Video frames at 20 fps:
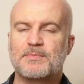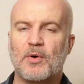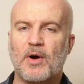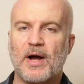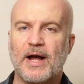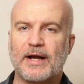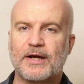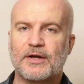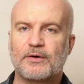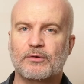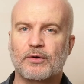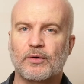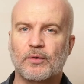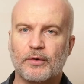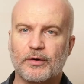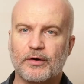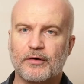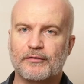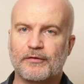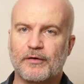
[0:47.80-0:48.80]
more accurate
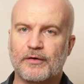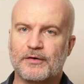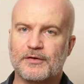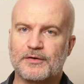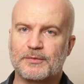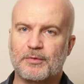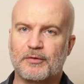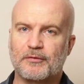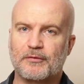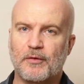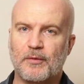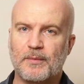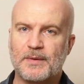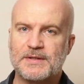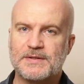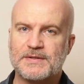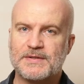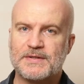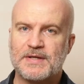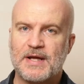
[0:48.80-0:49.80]
autofocus
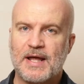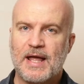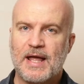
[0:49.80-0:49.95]
performance